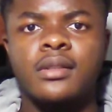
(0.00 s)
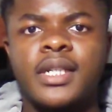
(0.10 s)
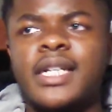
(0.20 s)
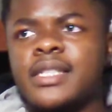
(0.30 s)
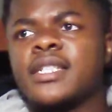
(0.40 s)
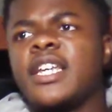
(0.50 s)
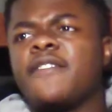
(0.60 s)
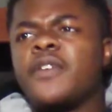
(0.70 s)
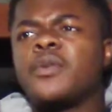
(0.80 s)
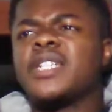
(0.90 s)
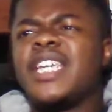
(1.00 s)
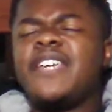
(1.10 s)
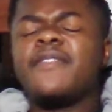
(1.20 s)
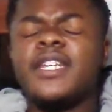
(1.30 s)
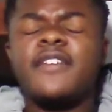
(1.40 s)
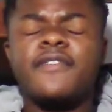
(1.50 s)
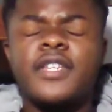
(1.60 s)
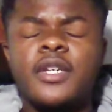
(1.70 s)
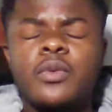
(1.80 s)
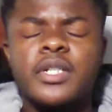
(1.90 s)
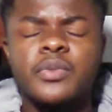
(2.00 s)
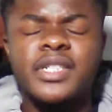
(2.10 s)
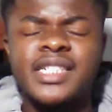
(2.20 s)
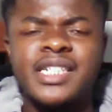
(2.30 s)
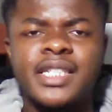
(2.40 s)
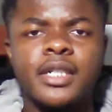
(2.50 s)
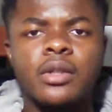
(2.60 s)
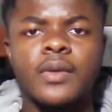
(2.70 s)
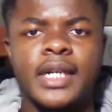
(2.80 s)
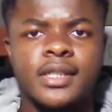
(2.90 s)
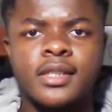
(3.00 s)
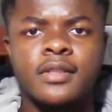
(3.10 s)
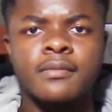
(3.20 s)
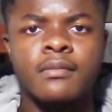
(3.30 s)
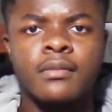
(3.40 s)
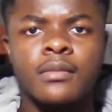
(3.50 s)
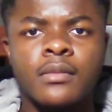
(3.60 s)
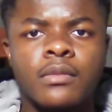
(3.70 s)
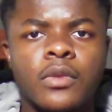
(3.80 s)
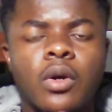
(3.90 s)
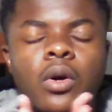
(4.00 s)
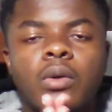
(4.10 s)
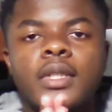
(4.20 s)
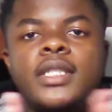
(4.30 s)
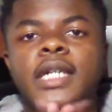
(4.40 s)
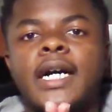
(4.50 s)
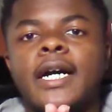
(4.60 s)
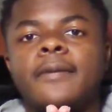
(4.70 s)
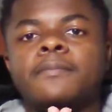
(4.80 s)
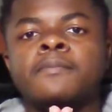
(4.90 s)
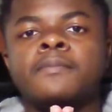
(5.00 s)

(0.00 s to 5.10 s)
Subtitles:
Yes, even if he was resisting arrest, the only time